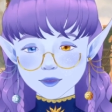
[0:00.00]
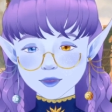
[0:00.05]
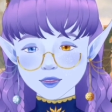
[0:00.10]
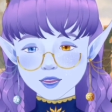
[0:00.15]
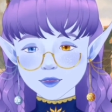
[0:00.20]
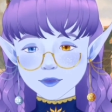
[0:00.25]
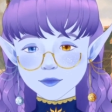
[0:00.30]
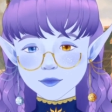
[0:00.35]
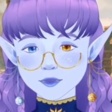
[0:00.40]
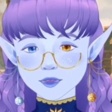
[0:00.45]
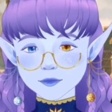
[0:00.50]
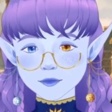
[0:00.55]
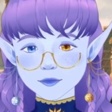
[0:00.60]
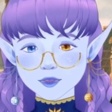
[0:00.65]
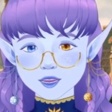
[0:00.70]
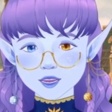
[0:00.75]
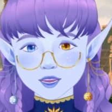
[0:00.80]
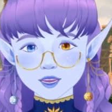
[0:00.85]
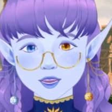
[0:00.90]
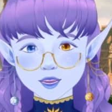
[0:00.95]
I'll stop
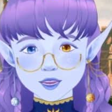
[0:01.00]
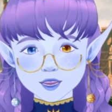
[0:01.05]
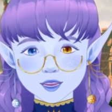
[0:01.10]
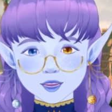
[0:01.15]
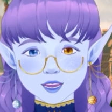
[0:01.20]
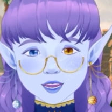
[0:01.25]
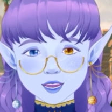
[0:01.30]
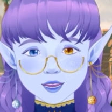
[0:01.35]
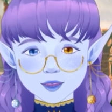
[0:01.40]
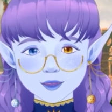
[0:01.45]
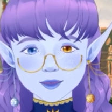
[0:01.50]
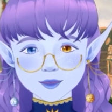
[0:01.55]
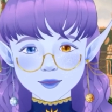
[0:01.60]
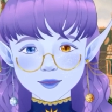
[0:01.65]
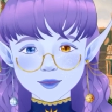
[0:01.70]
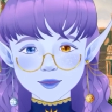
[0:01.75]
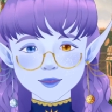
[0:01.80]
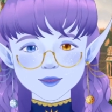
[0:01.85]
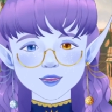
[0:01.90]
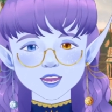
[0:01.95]
talking, and
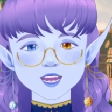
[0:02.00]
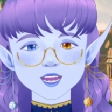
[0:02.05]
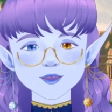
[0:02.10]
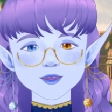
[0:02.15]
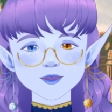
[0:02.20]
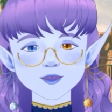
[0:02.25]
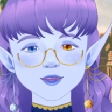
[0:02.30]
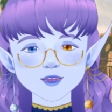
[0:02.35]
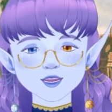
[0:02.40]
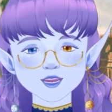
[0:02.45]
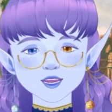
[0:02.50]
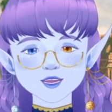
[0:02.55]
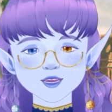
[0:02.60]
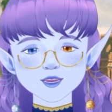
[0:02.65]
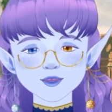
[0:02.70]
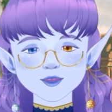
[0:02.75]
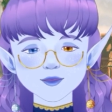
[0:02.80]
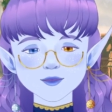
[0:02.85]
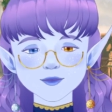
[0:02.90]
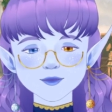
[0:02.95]
I'll see you later.
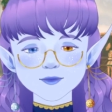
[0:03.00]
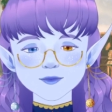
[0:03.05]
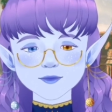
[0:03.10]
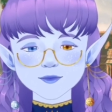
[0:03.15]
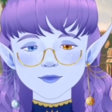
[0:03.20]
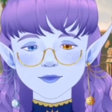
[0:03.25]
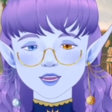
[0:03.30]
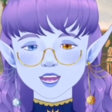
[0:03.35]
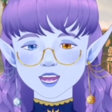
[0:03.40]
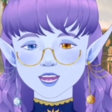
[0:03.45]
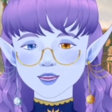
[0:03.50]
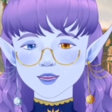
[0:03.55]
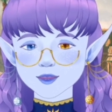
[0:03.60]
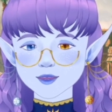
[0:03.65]
Bye!